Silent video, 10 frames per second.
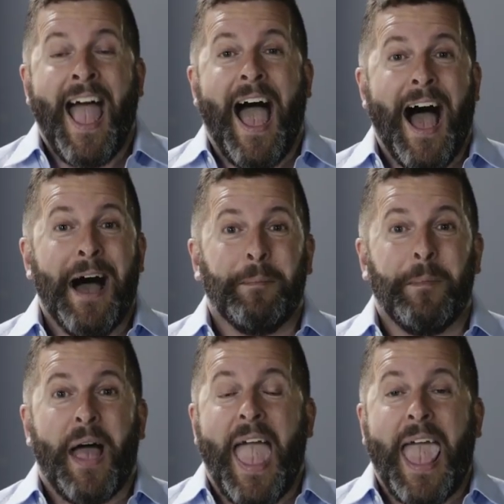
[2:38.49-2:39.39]

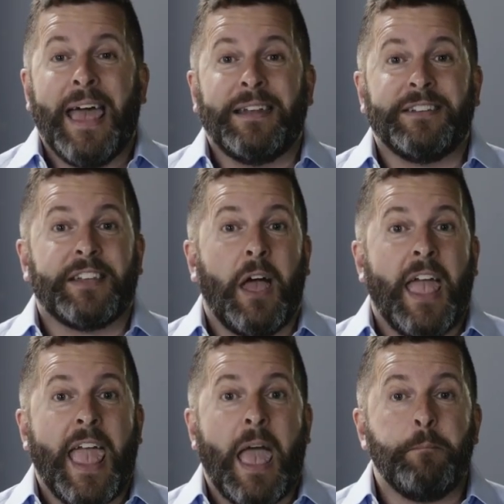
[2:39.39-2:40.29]
And
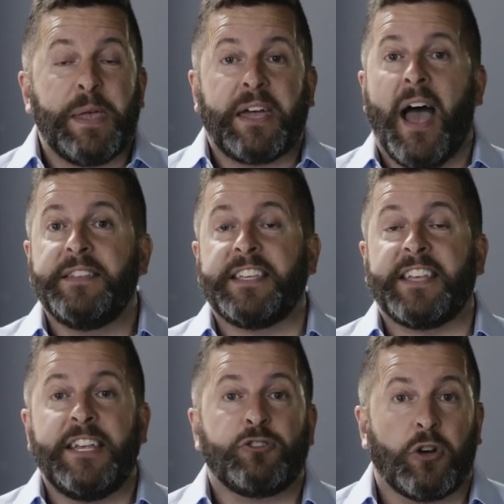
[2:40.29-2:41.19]
because it's
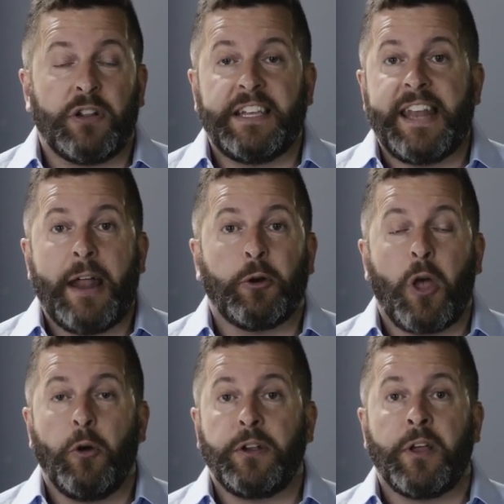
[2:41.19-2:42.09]
internally
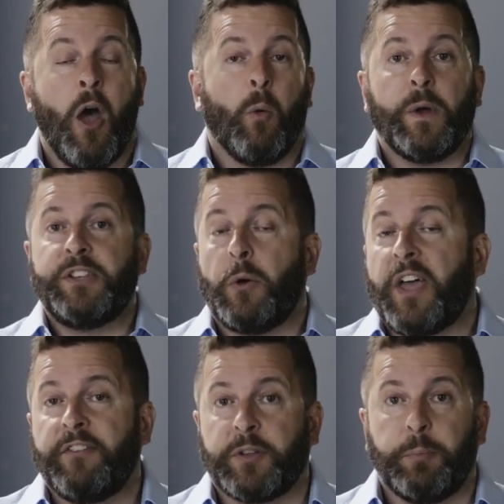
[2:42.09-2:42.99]
nano-coated, we don't
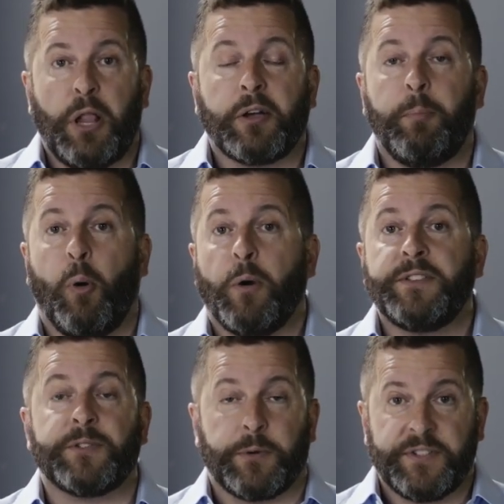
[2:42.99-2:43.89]
have to plug
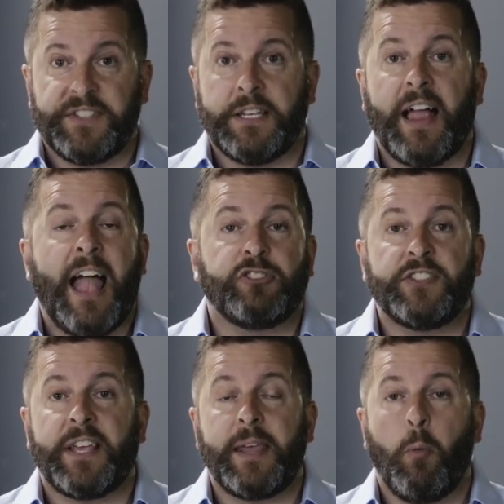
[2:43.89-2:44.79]
ports or seal
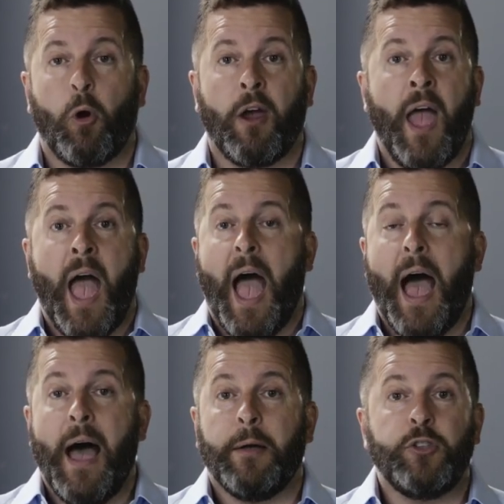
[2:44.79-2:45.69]
hatches anymore.
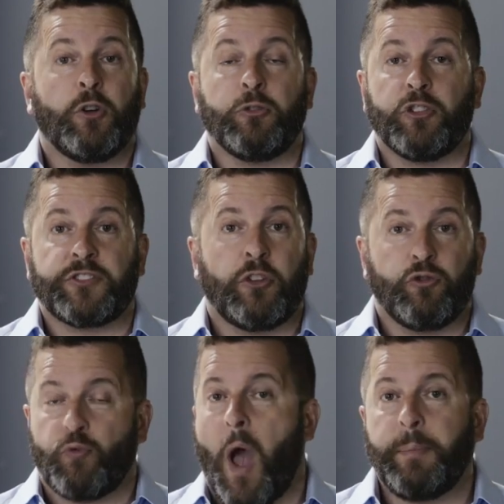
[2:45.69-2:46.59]
You could just
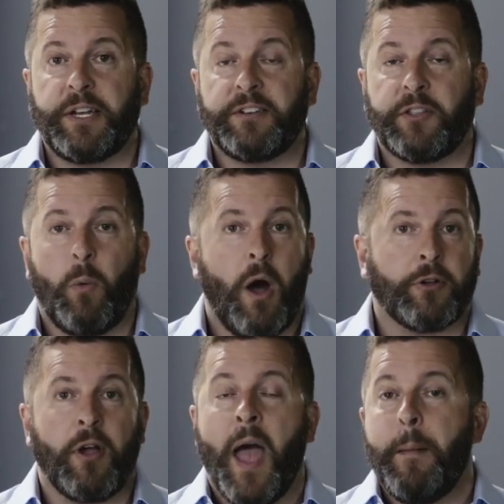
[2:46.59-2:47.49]
drop it into the
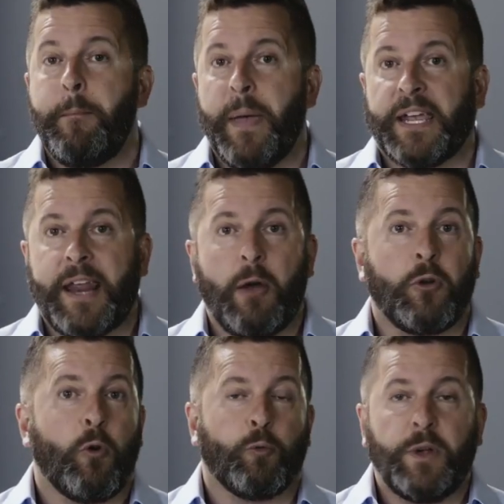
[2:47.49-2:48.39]
water, pick it
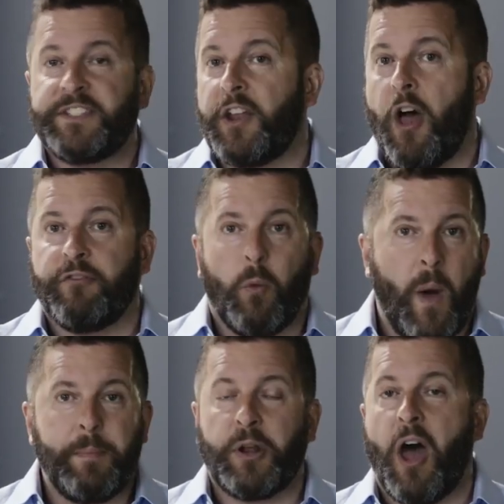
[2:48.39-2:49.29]
out, rinse it off,
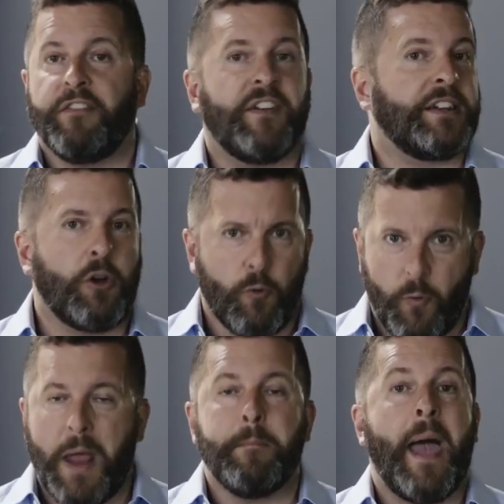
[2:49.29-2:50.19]
wipe it off, and go
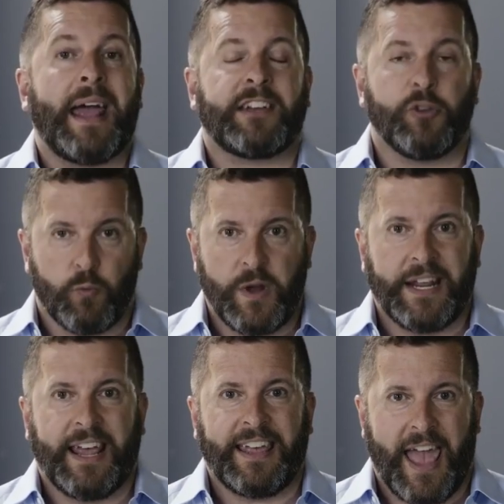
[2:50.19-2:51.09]
right back to
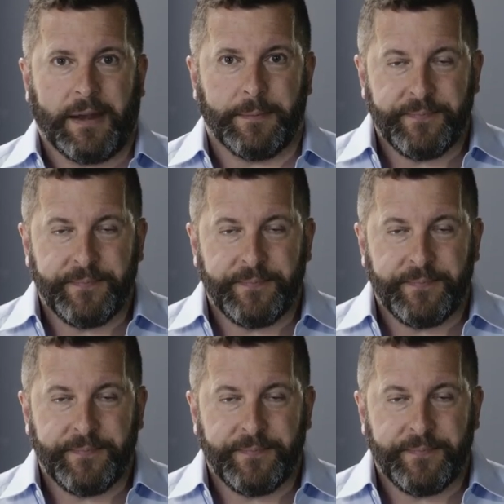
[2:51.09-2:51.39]
reading again.